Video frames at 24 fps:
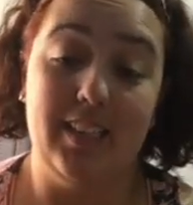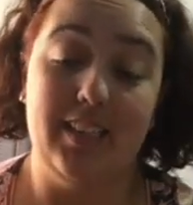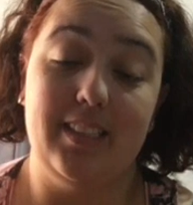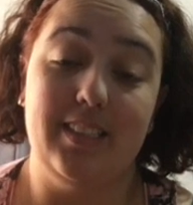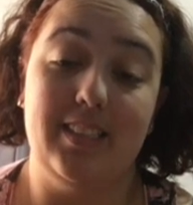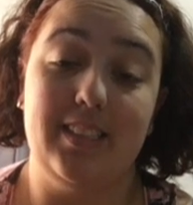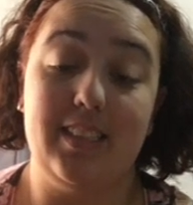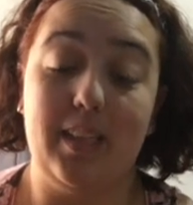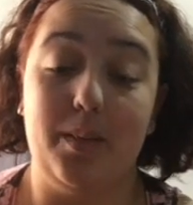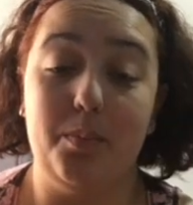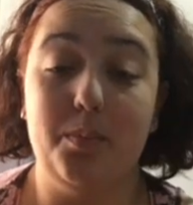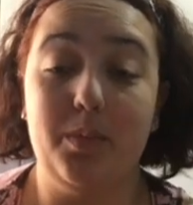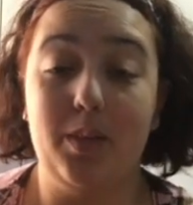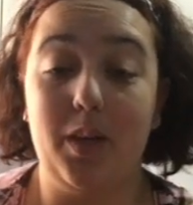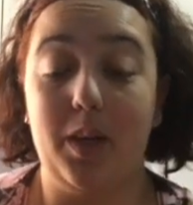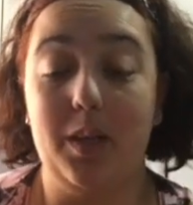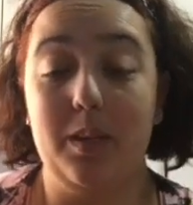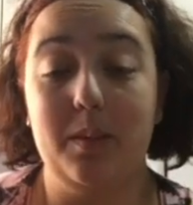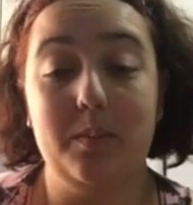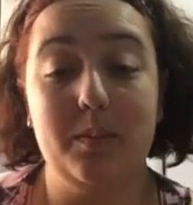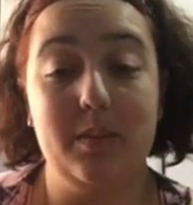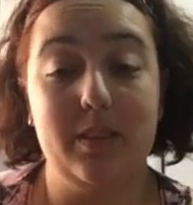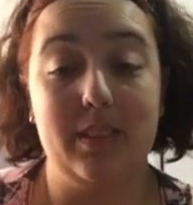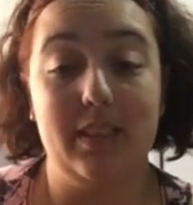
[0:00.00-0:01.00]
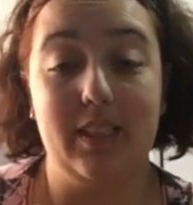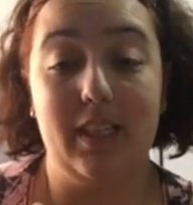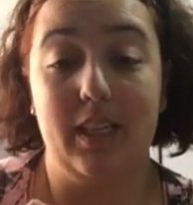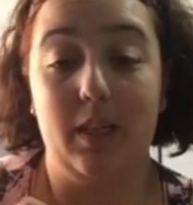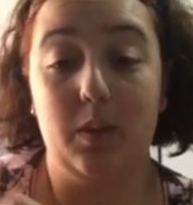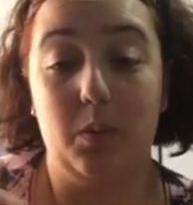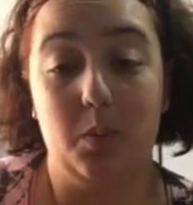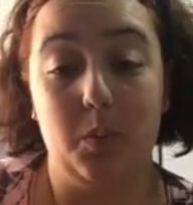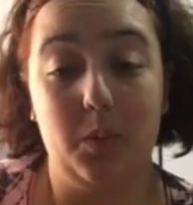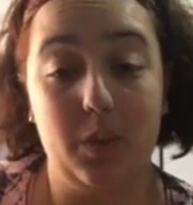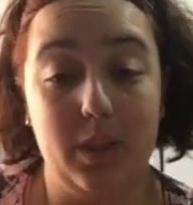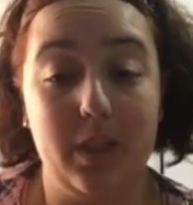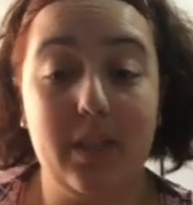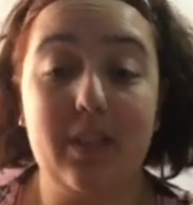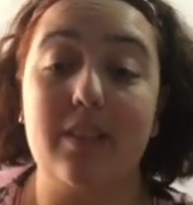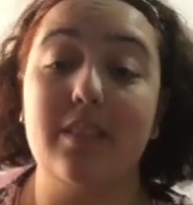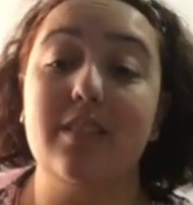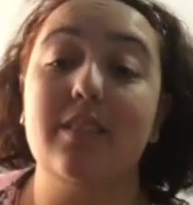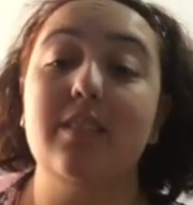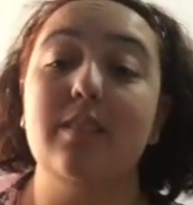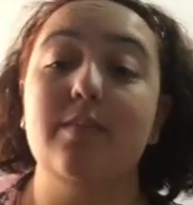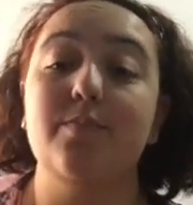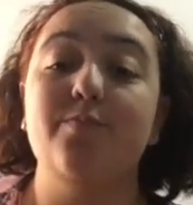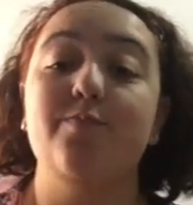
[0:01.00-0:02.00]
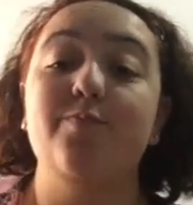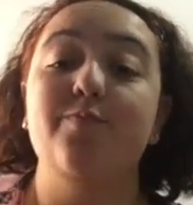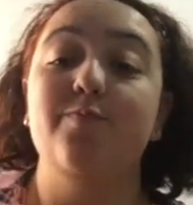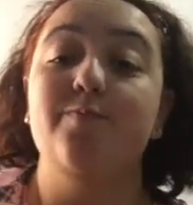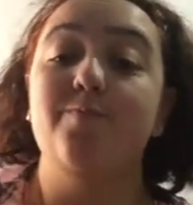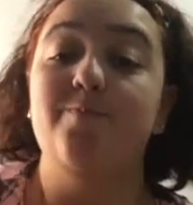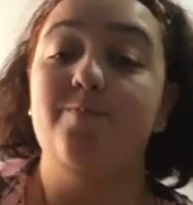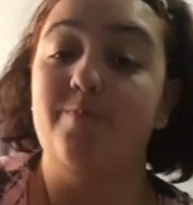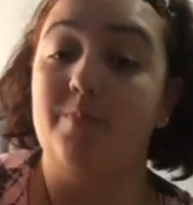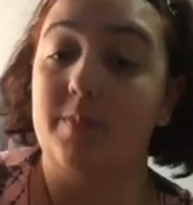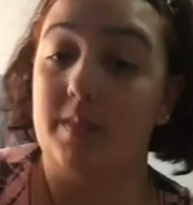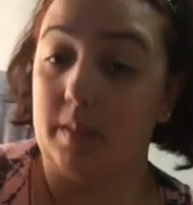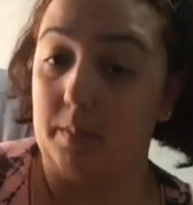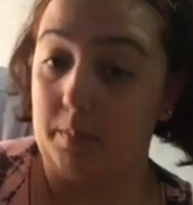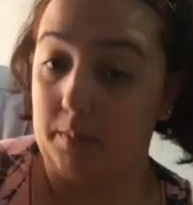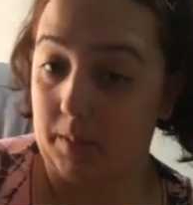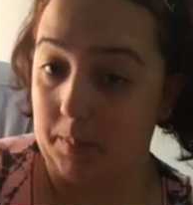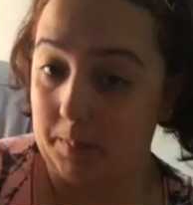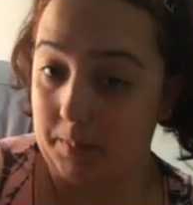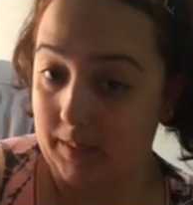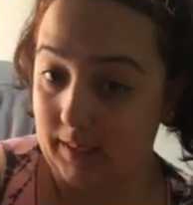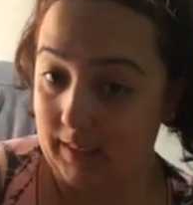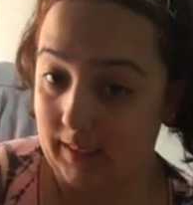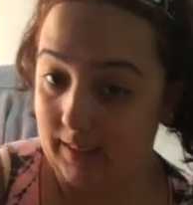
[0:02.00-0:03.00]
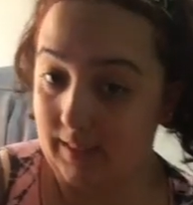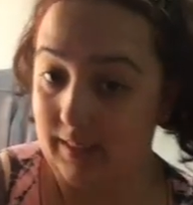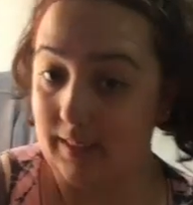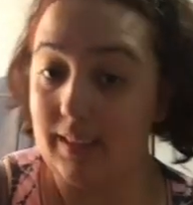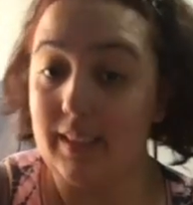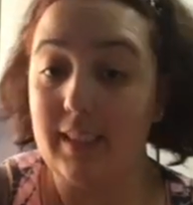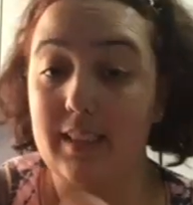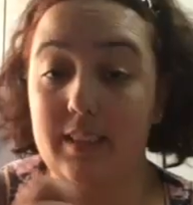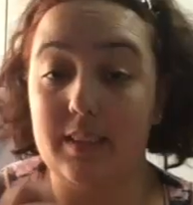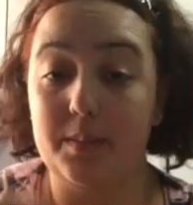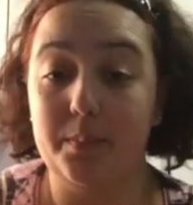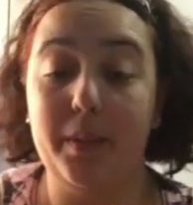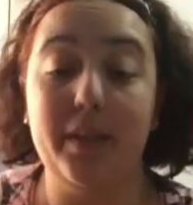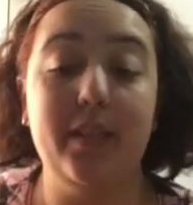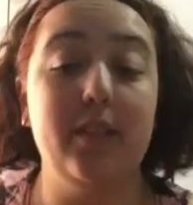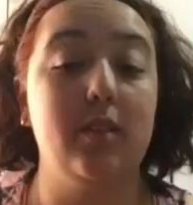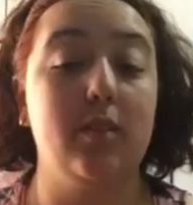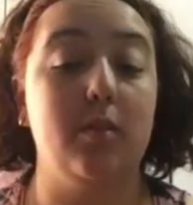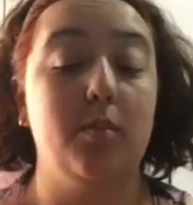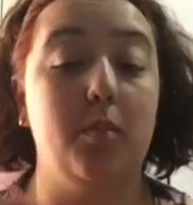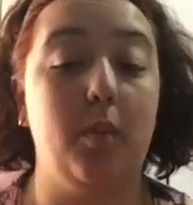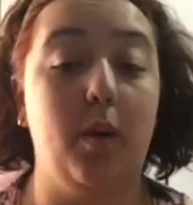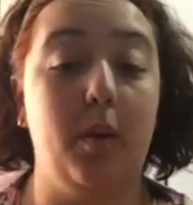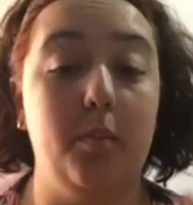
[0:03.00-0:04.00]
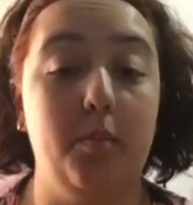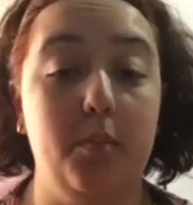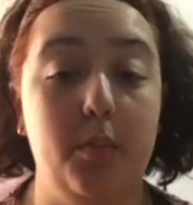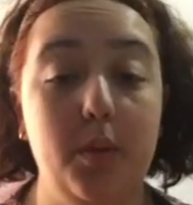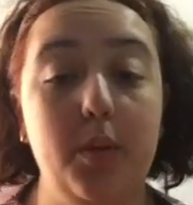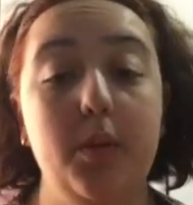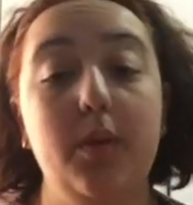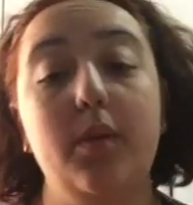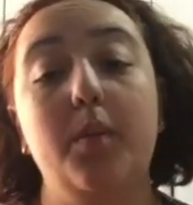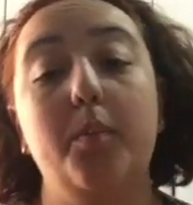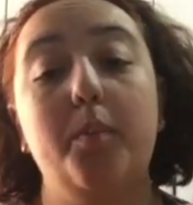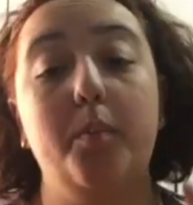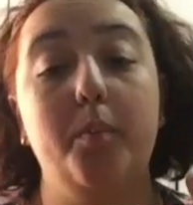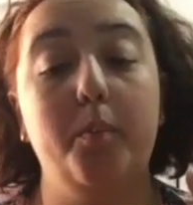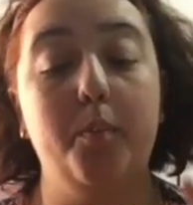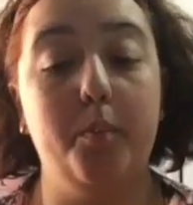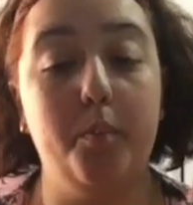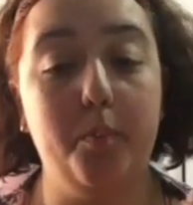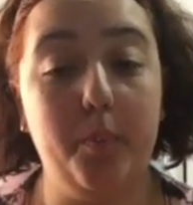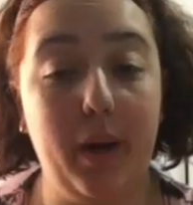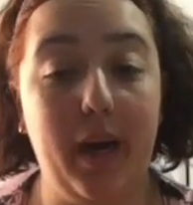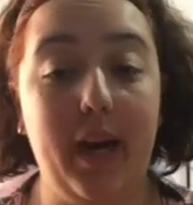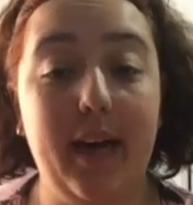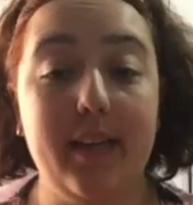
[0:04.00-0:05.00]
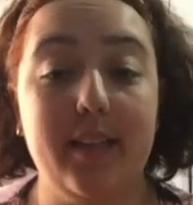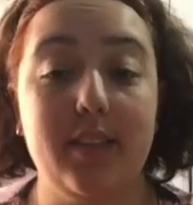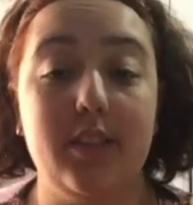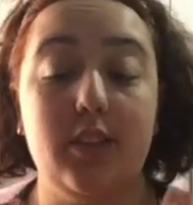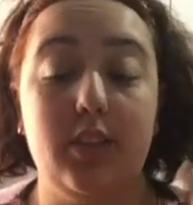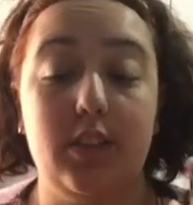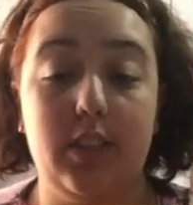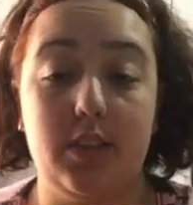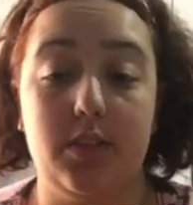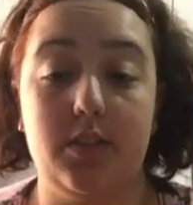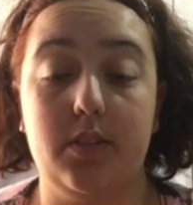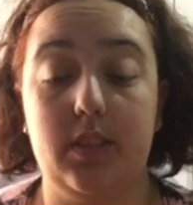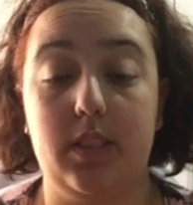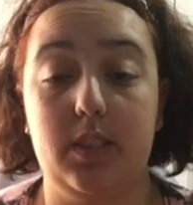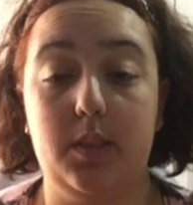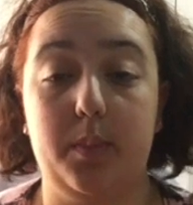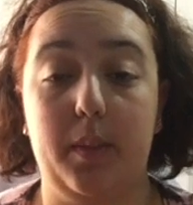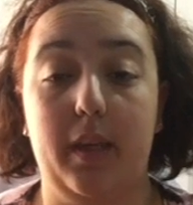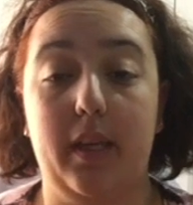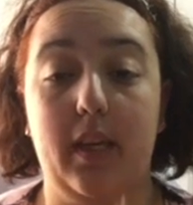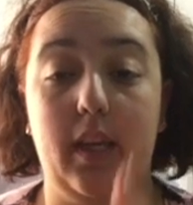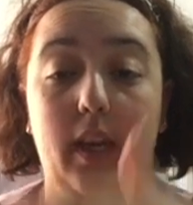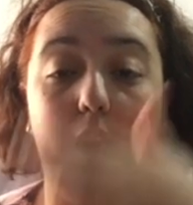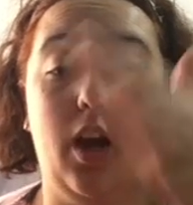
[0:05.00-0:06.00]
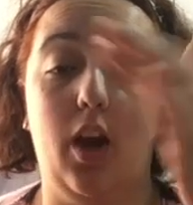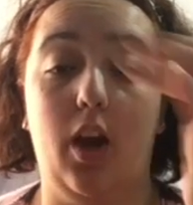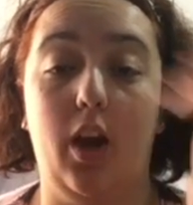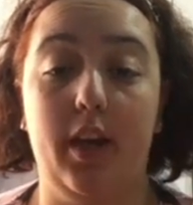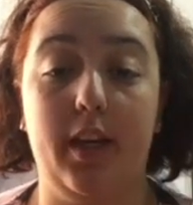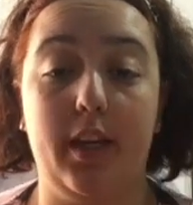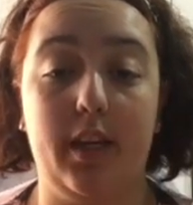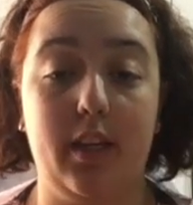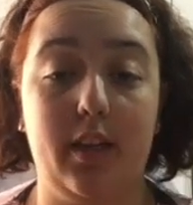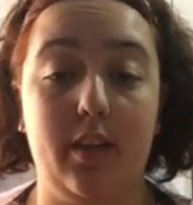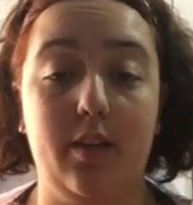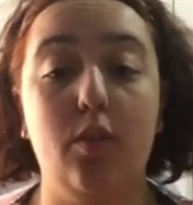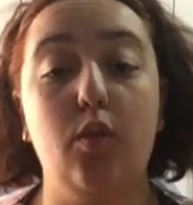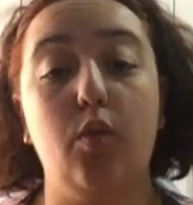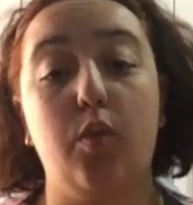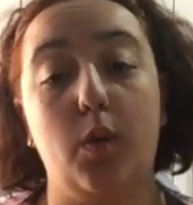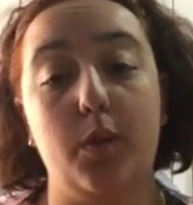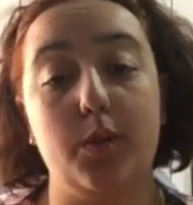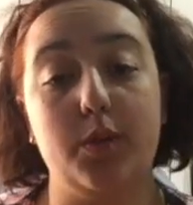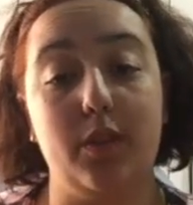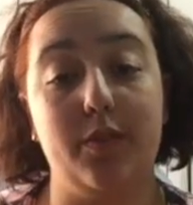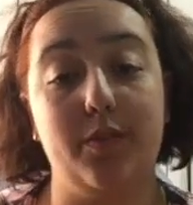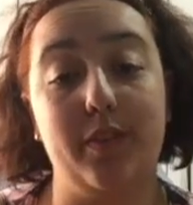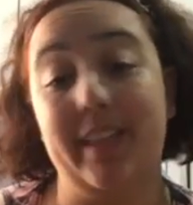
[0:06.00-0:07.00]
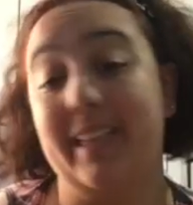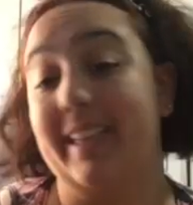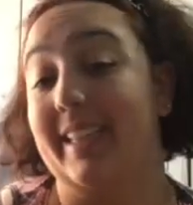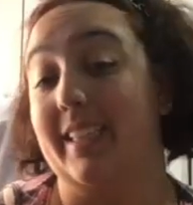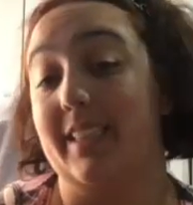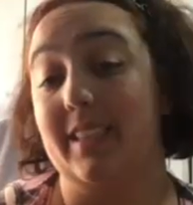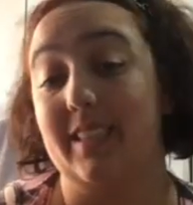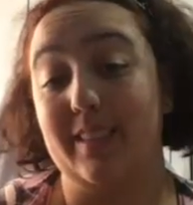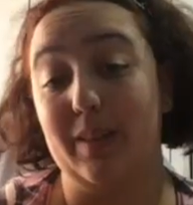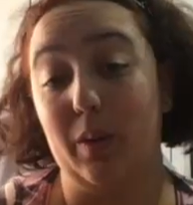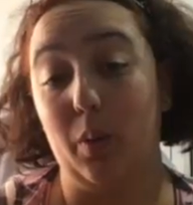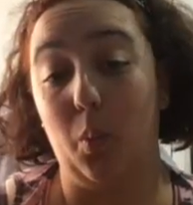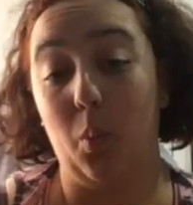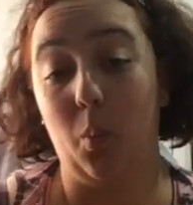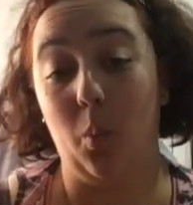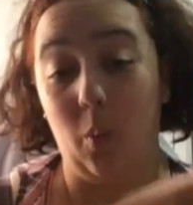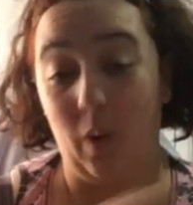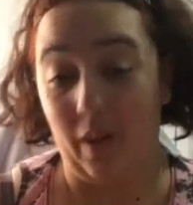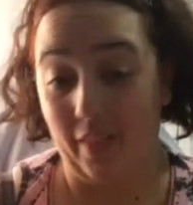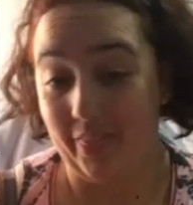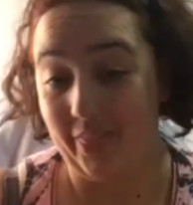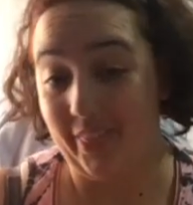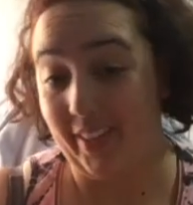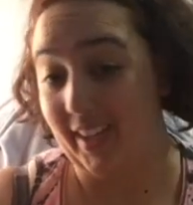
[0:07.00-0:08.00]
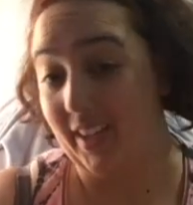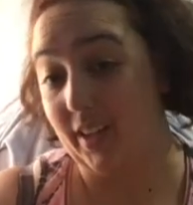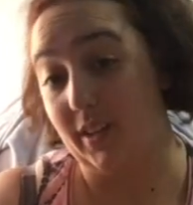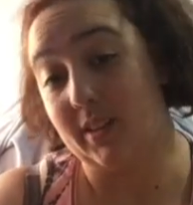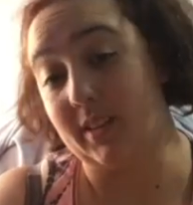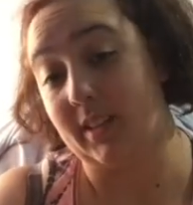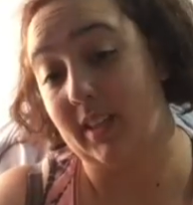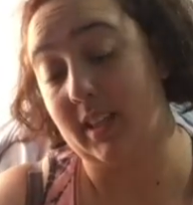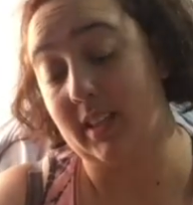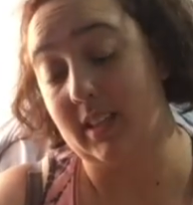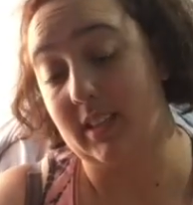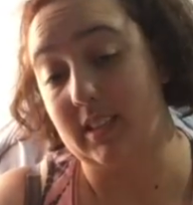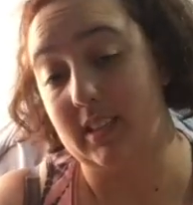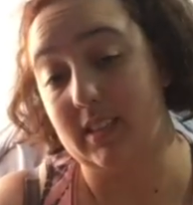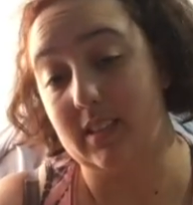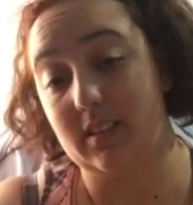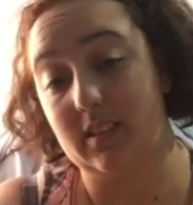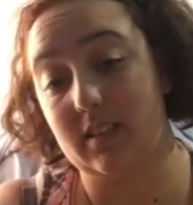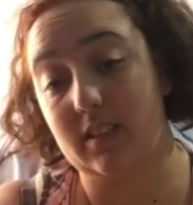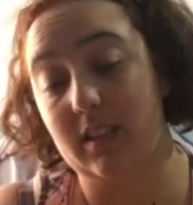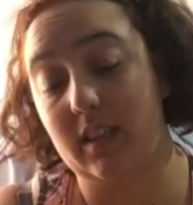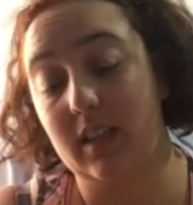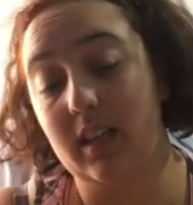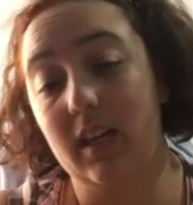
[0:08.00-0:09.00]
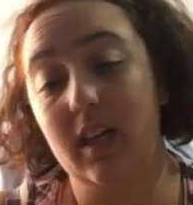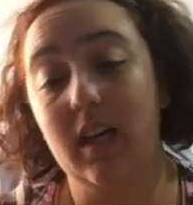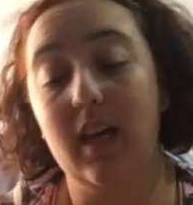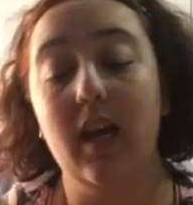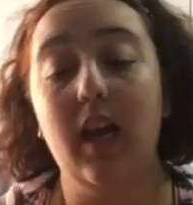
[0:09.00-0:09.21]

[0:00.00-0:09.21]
Sometimes it works, sometimes it doesn't. It depends on my mood, but generally speaking, I cross off at least one thing on that list.